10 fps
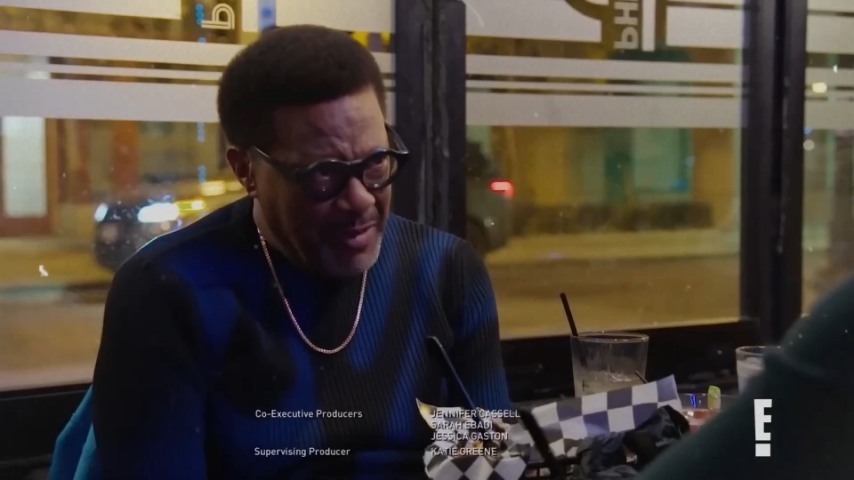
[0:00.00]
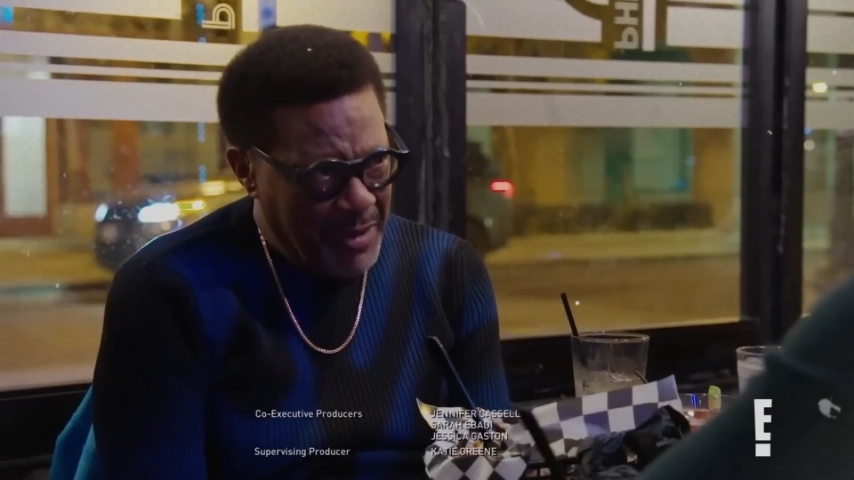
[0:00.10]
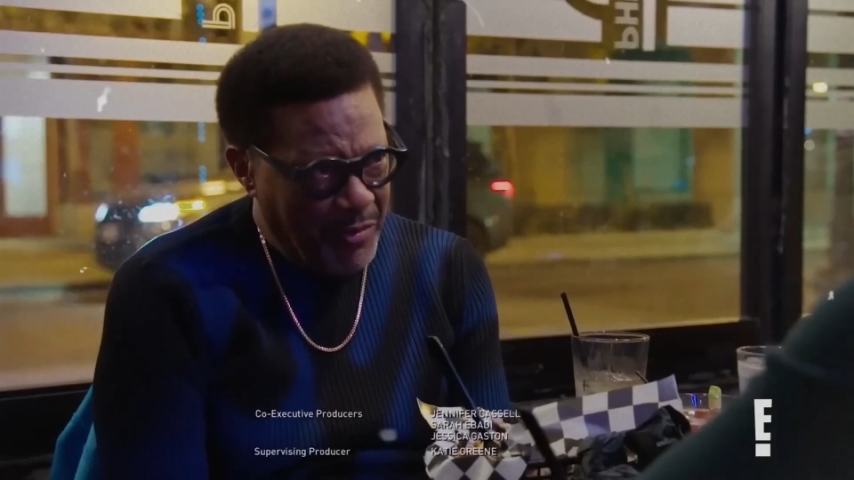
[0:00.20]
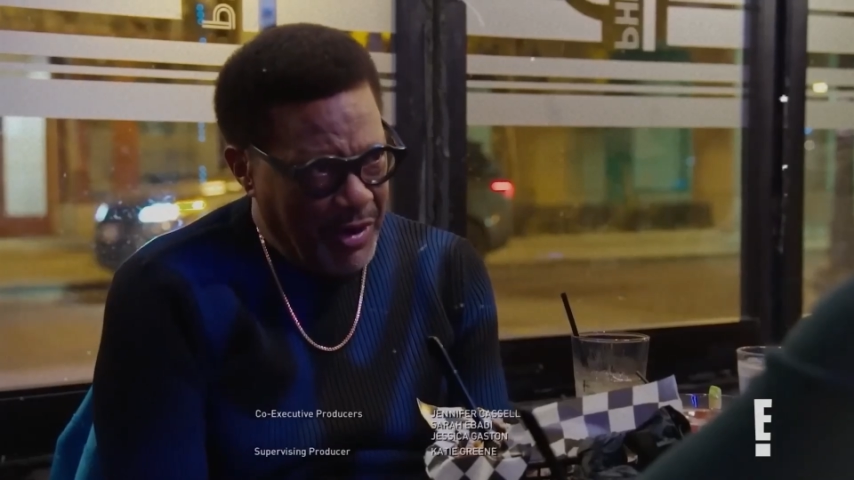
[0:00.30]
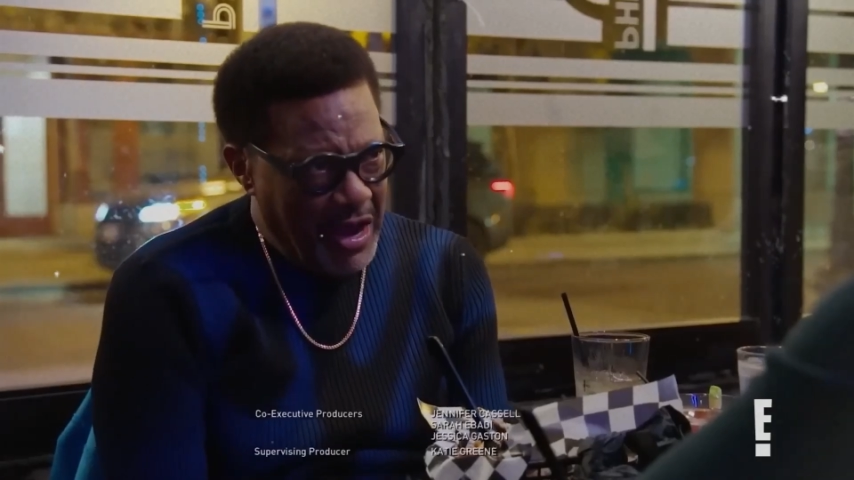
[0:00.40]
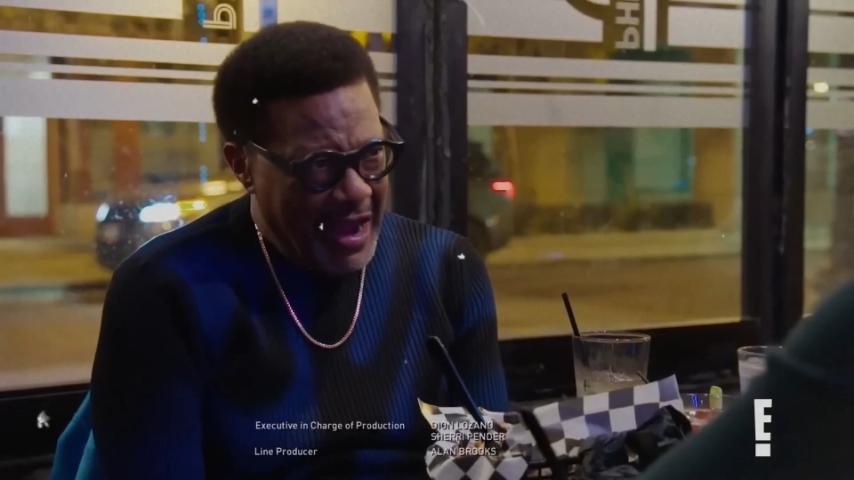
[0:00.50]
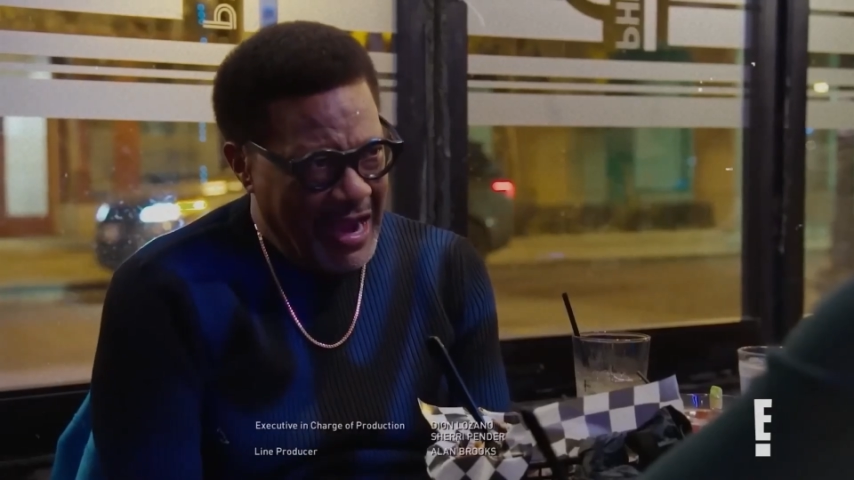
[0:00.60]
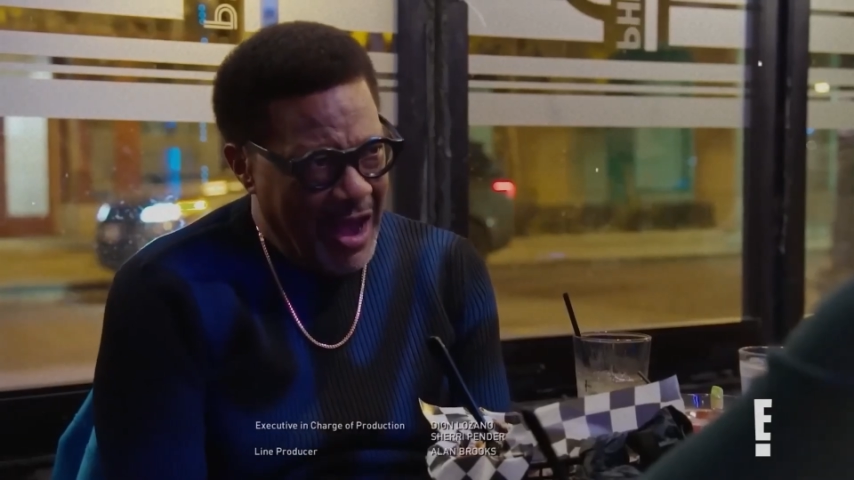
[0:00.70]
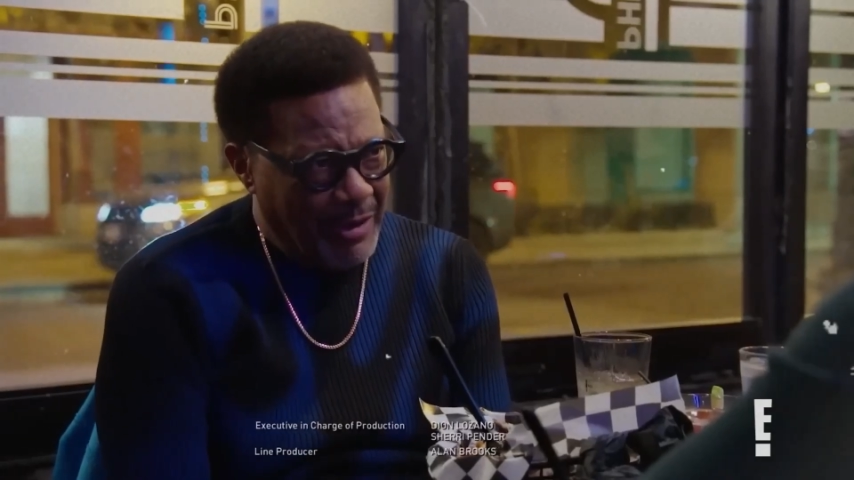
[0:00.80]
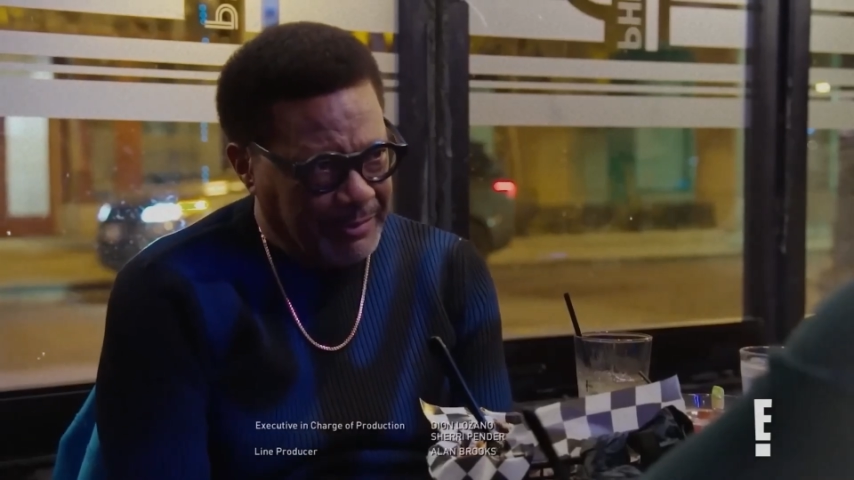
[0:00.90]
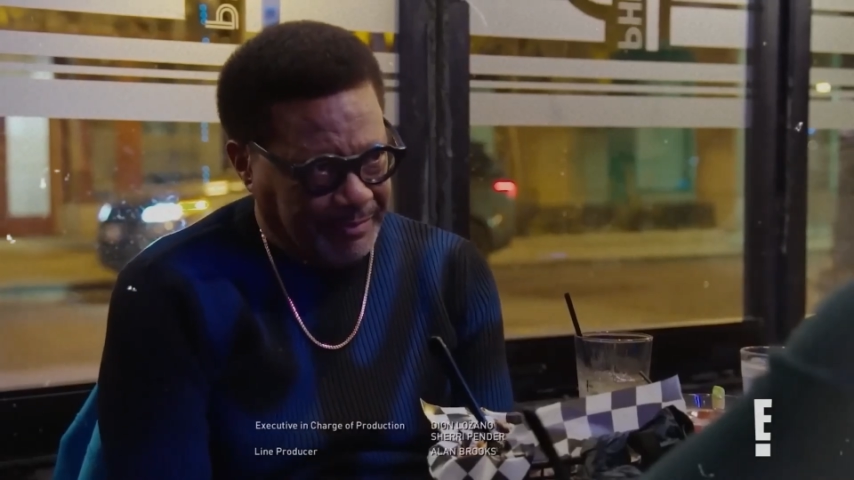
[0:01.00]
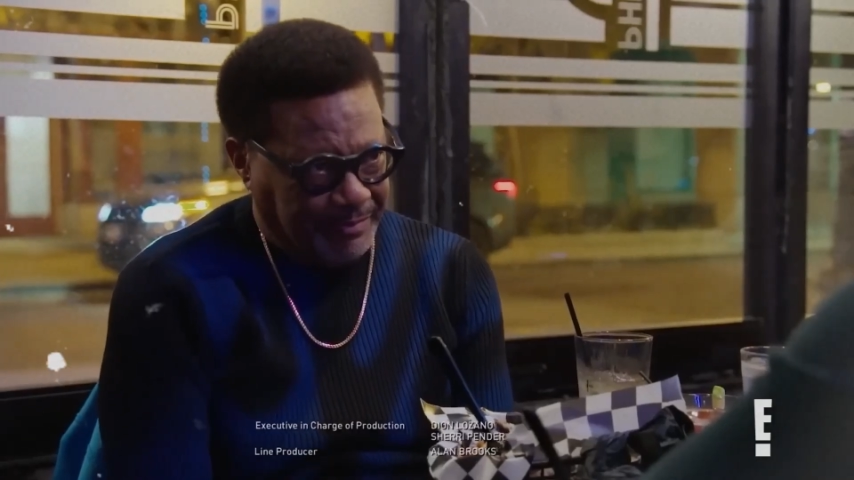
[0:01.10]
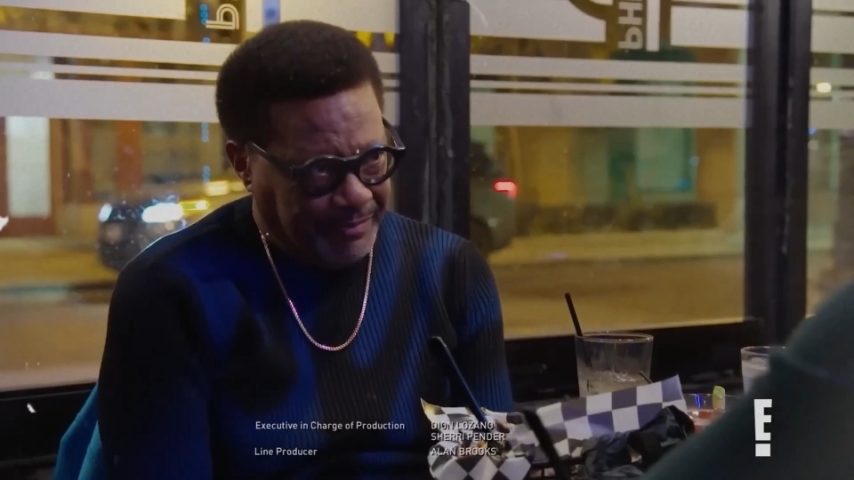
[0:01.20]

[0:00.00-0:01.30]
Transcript: the current situation.